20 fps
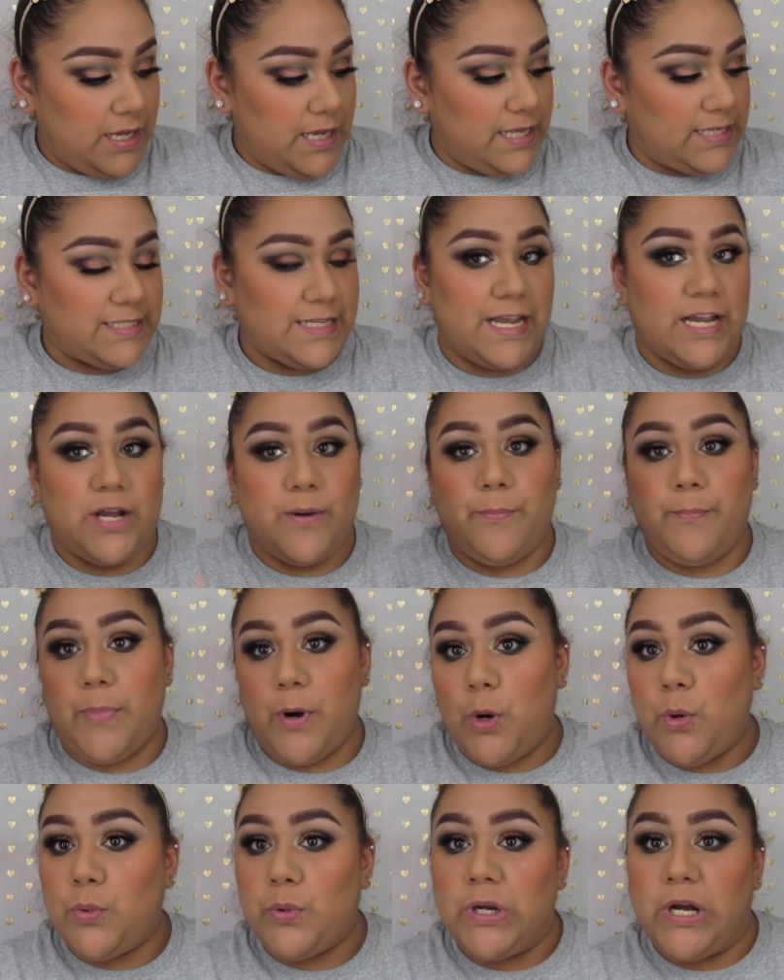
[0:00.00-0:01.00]
It's like a
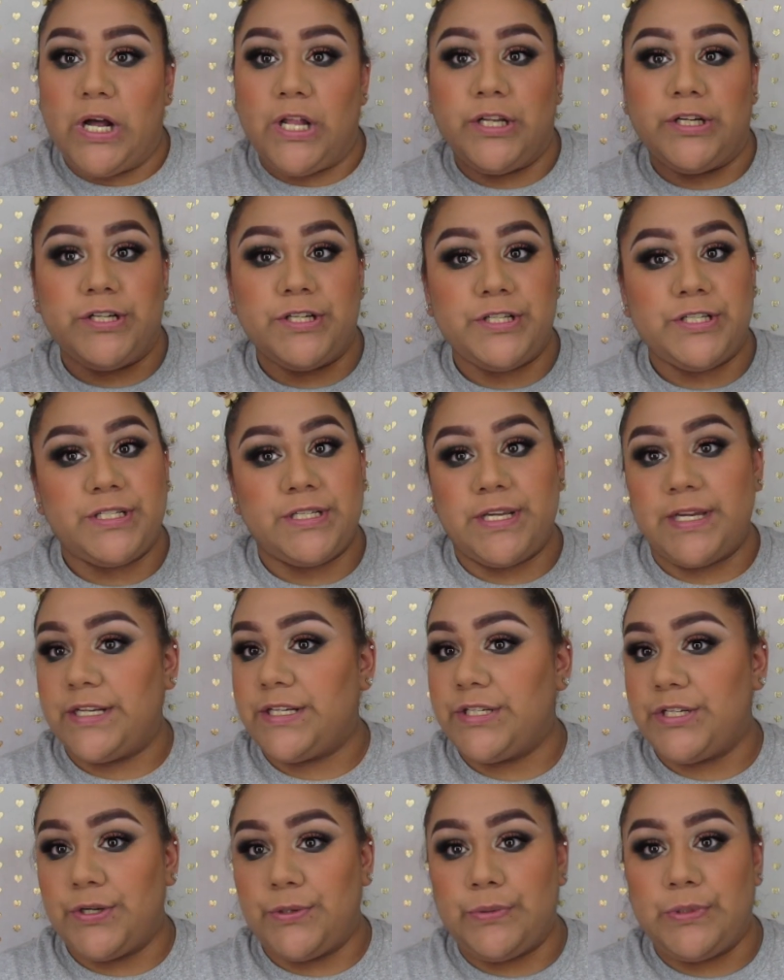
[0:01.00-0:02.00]
bone color,
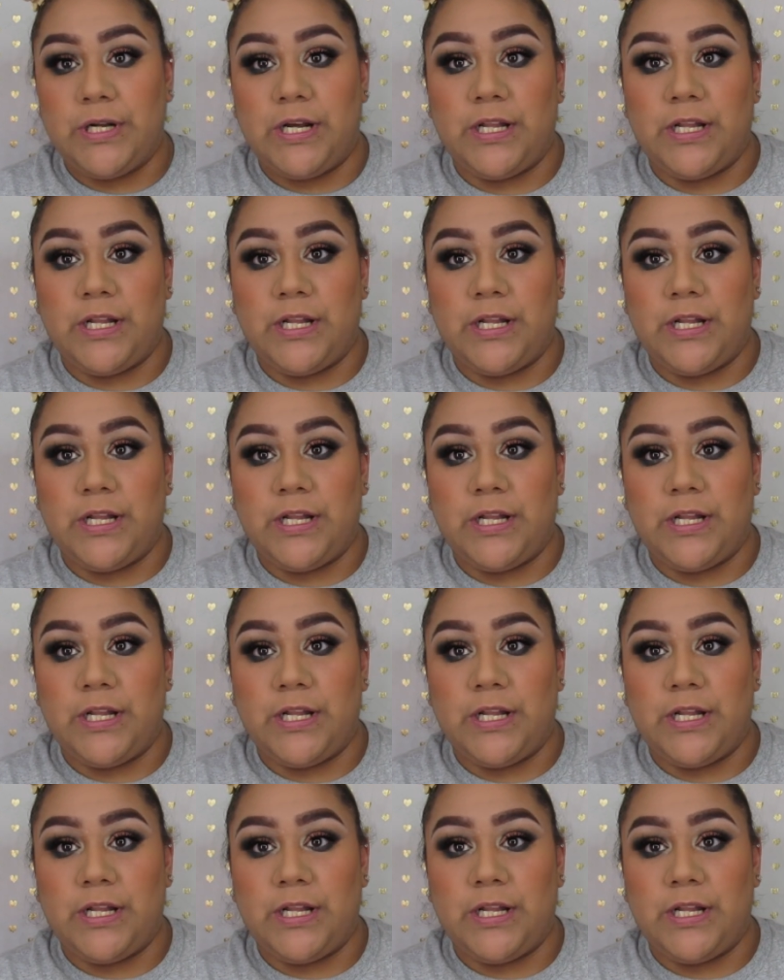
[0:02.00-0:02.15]
skin tone